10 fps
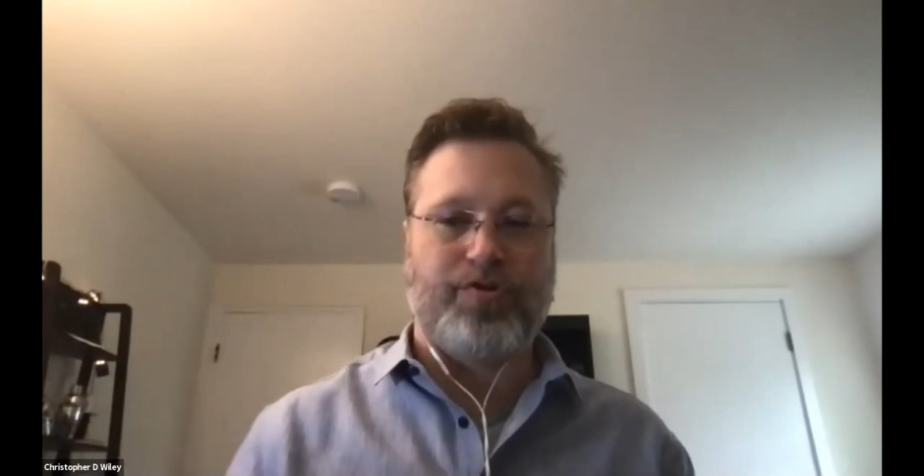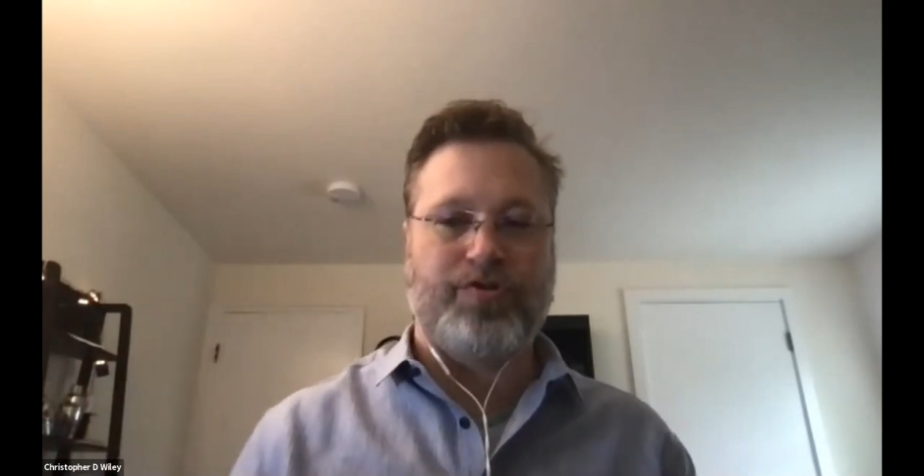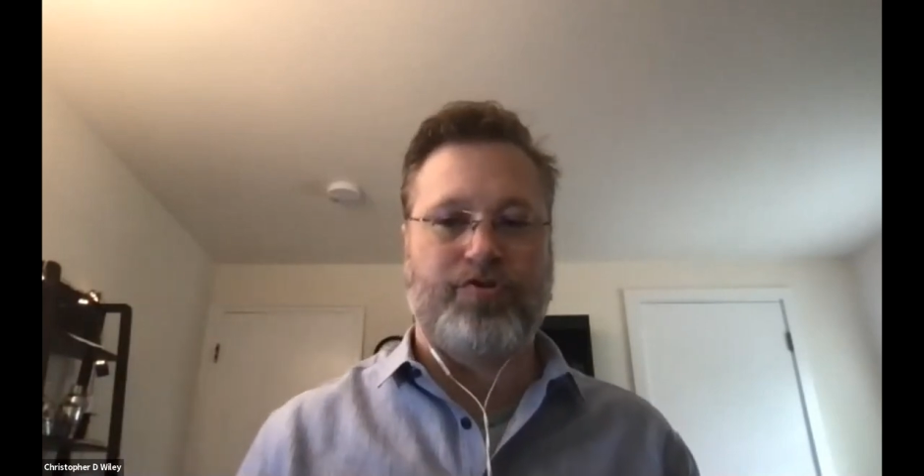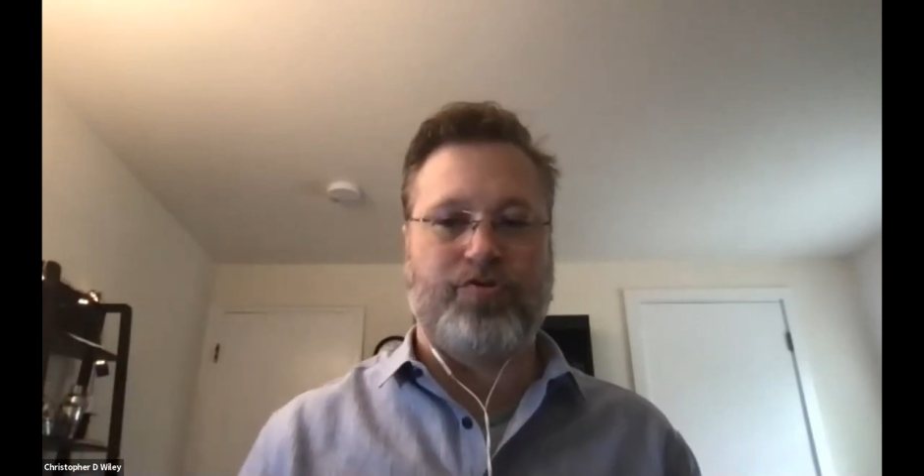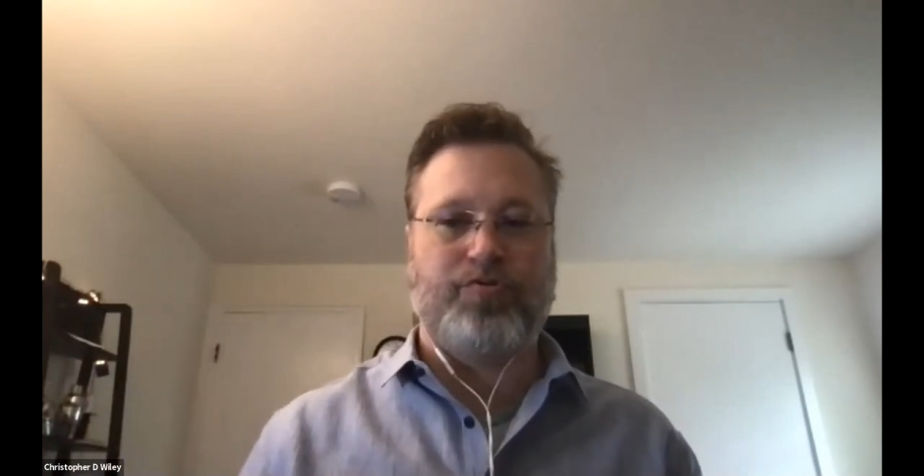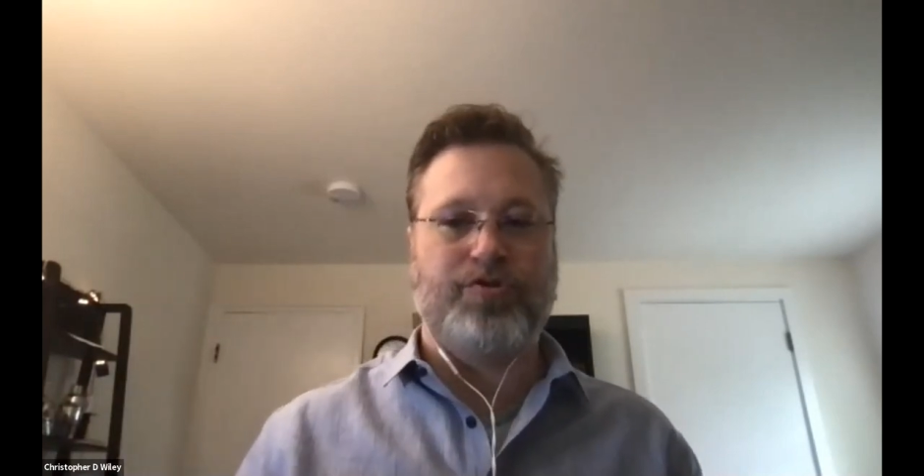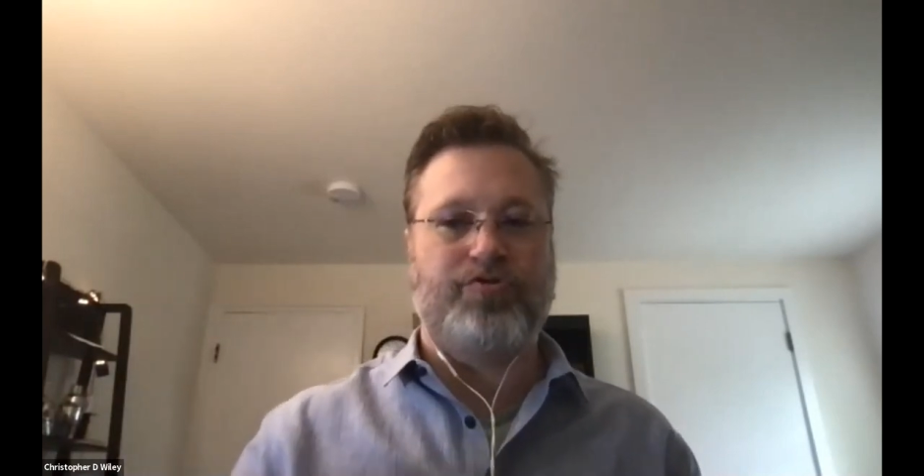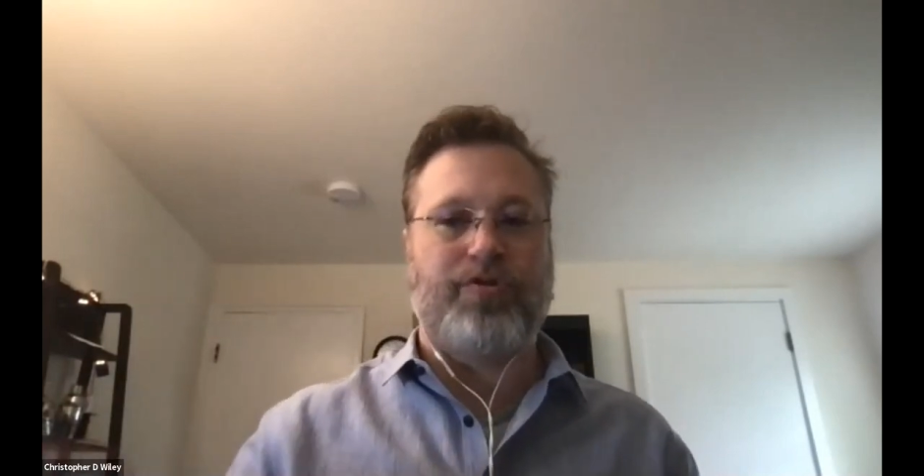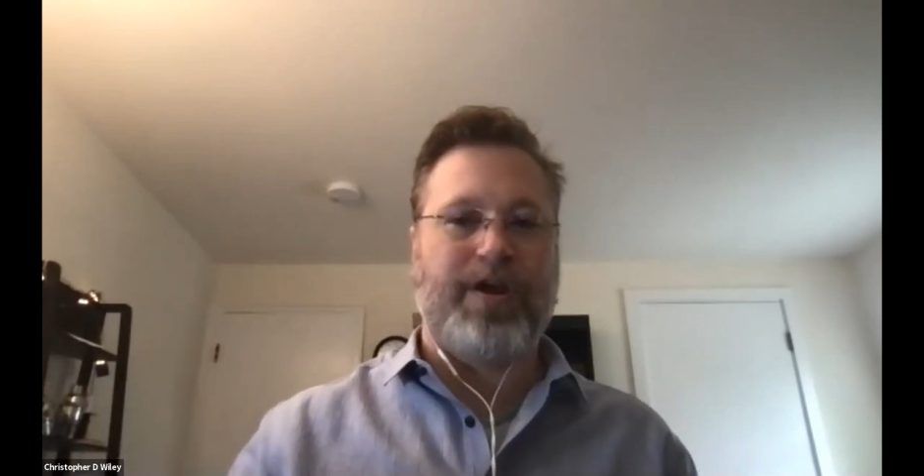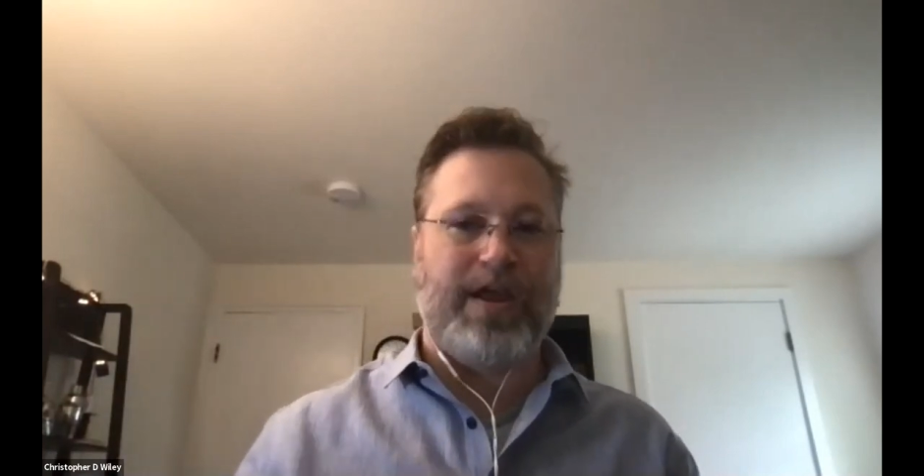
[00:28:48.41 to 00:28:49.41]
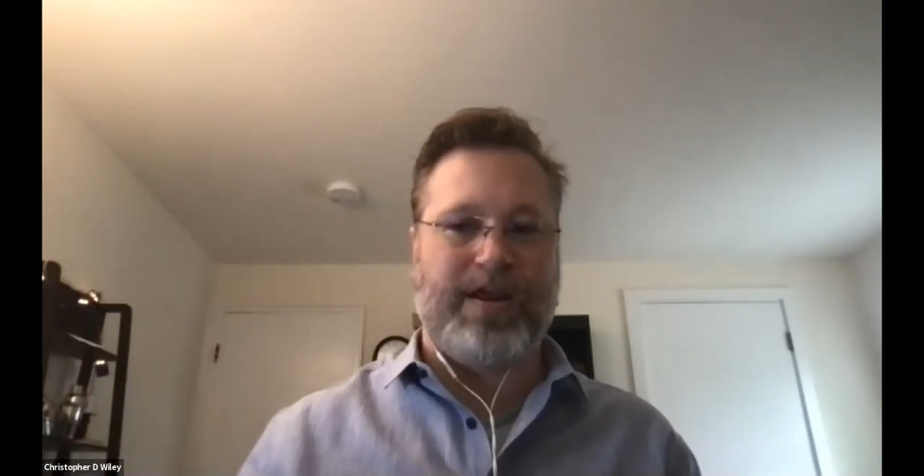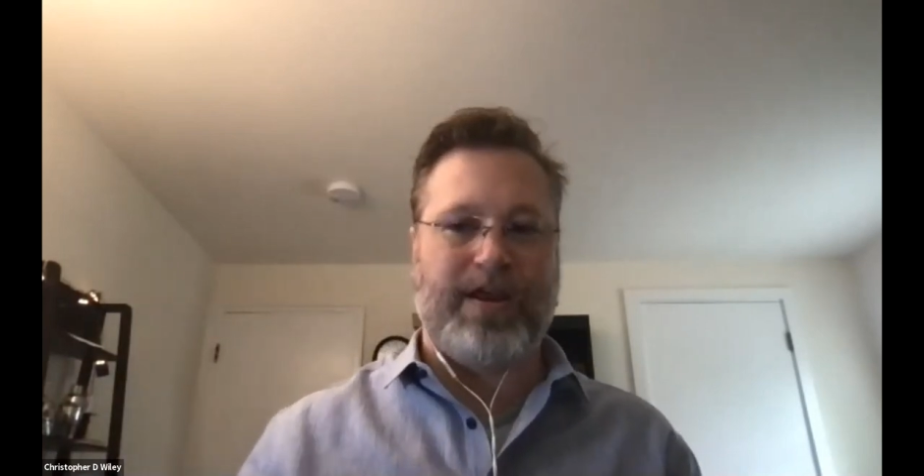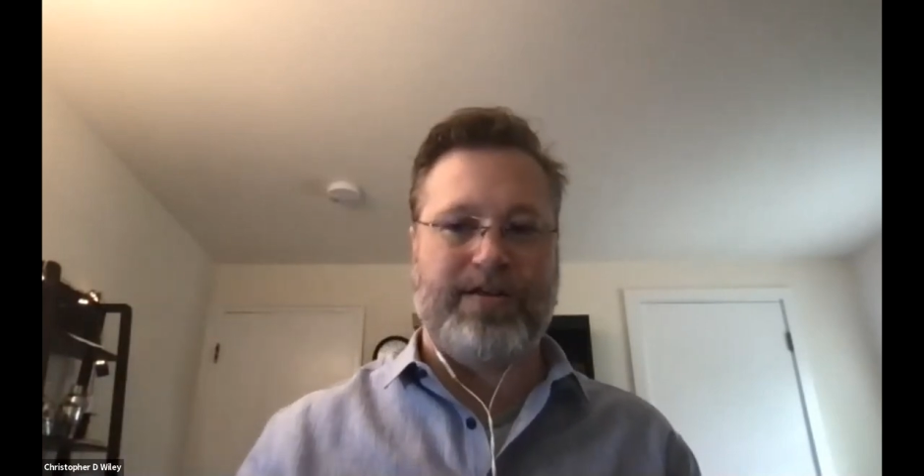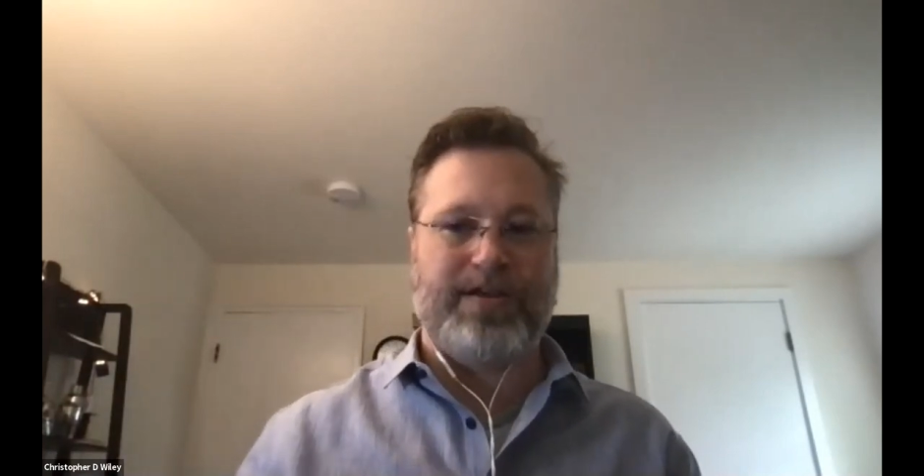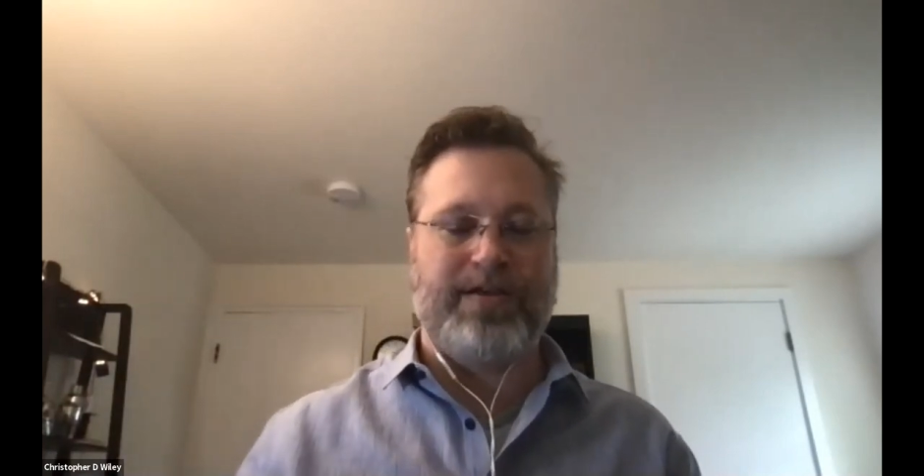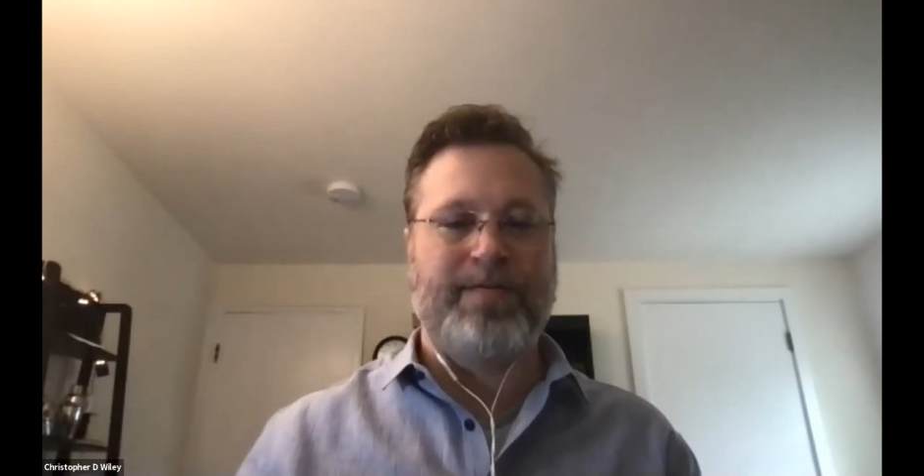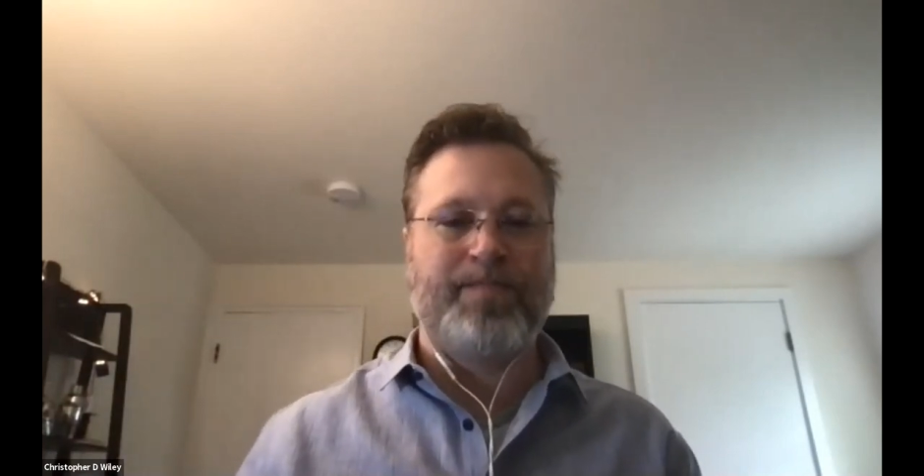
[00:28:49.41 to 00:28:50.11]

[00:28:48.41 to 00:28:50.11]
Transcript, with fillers: to destroy NAD.